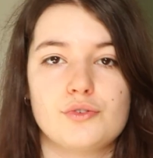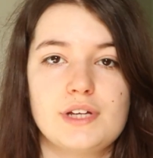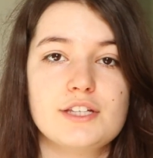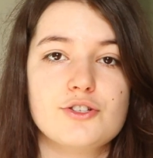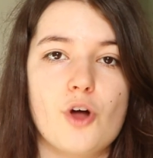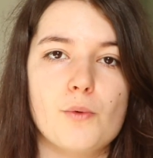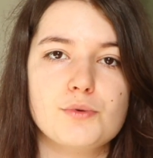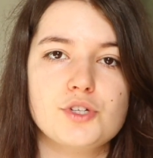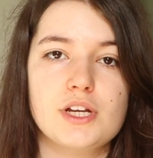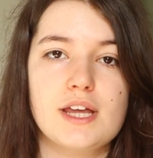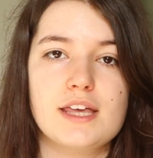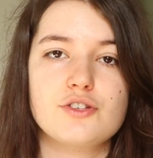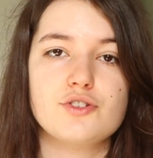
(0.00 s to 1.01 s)
next
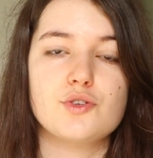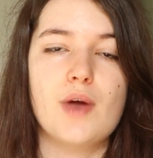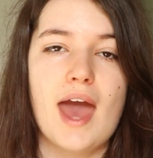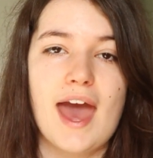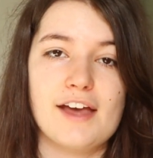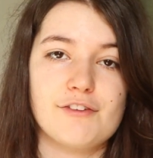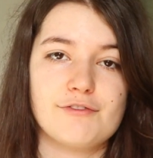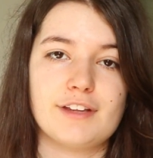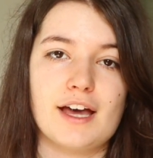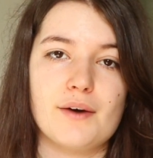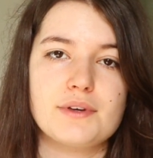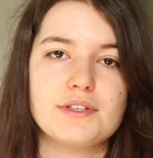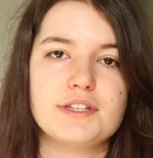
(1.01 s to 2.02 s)
option is to hang
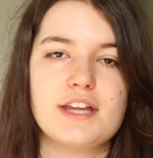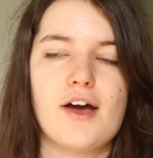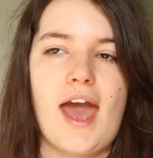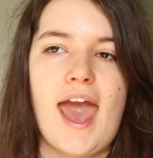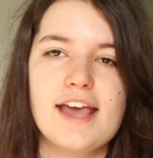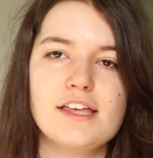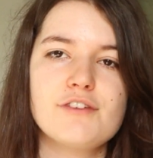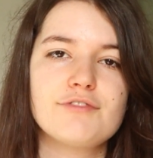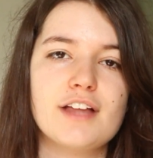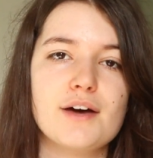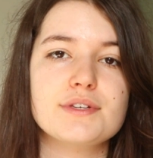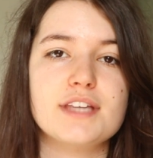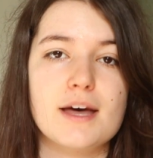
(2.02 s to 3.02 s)
flowers. Now hanging
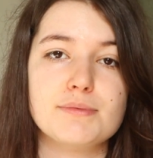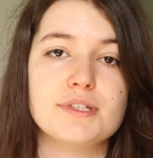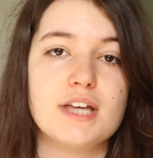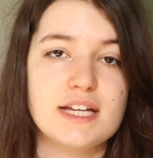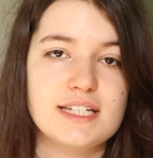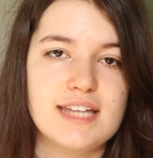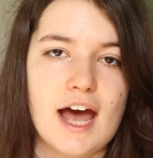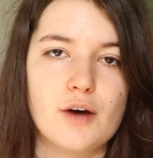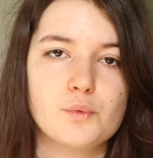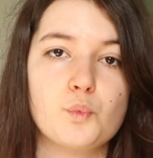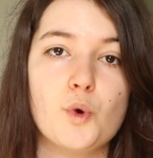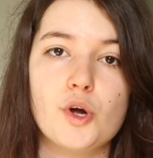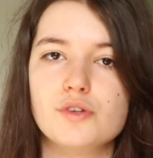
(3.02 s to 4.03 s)
flowers upside
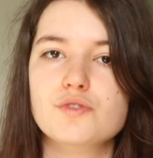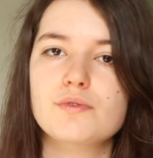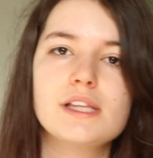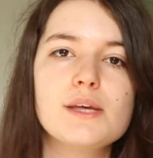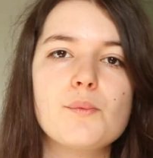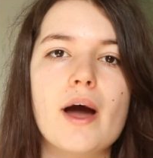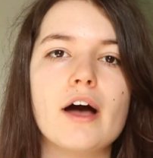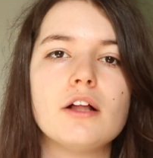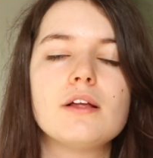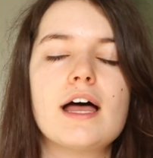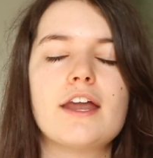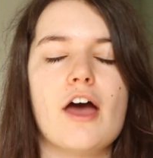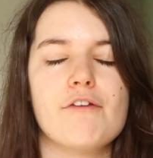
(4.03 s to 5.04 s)
down works really
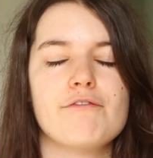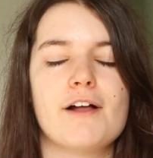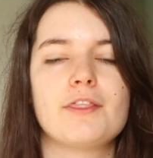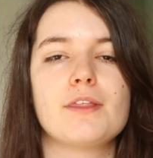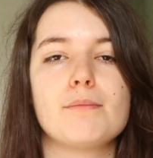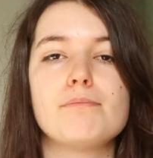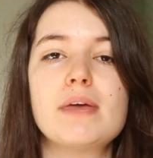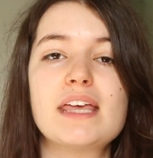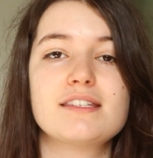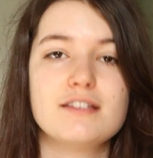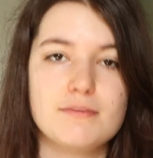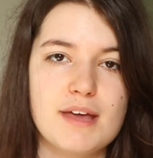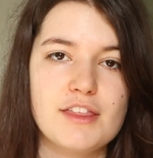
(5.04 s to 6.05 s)
well, and I found the
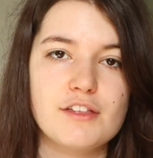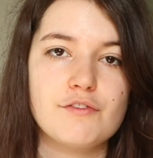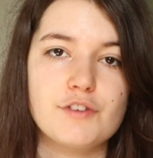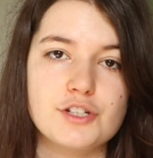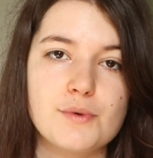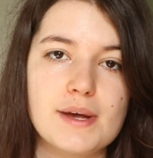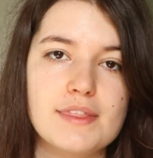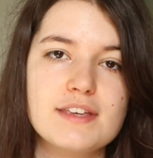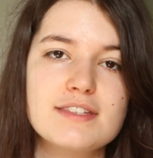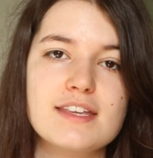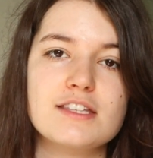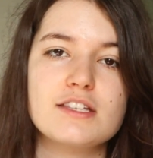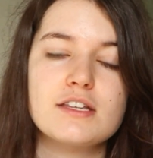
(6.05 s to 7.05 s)
best method for doing
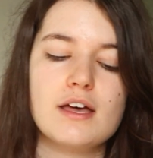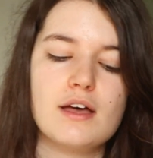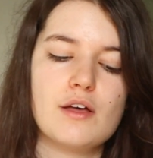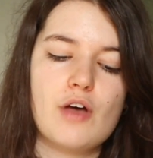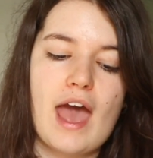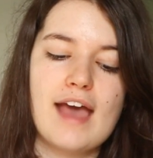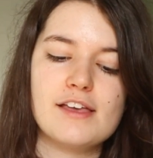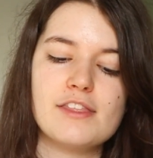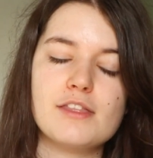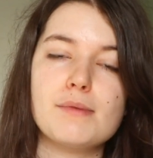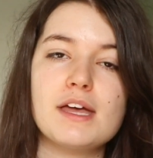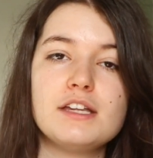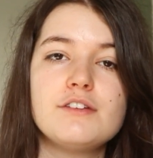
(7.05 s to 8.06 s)
this is hanging
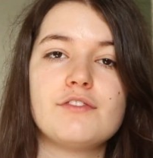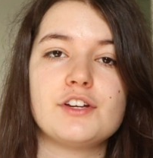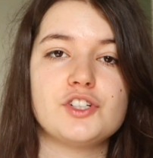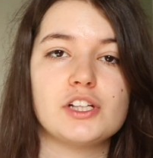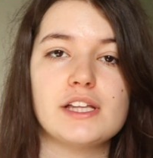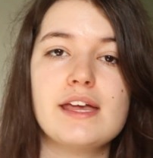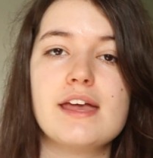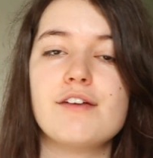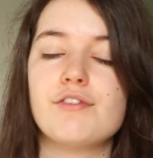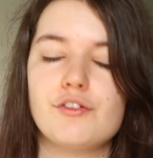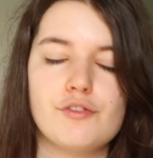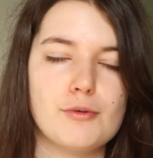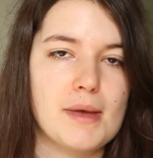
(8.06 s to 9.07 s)
them individually.
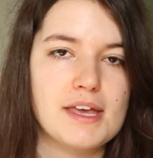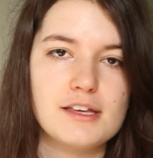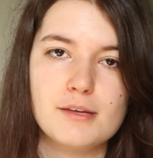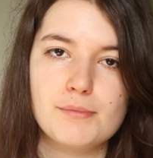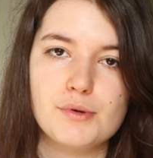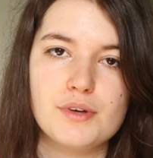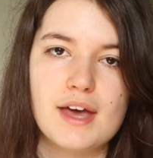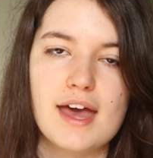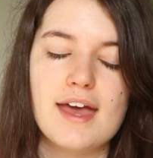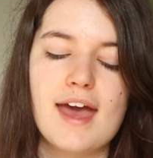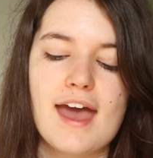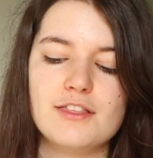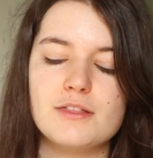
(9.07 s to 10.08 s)
Even if you're making a bouquet,
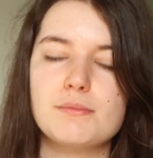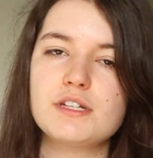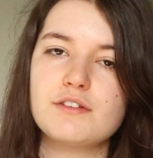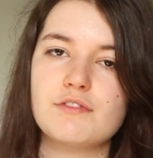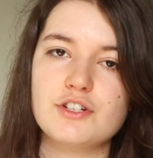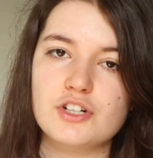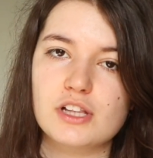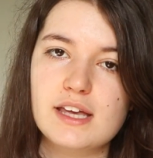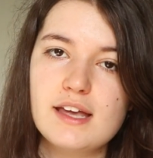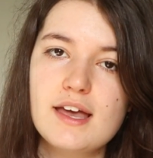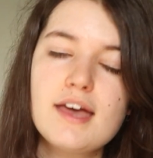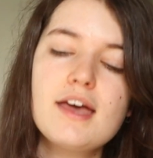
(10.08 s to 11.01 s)
hang them individually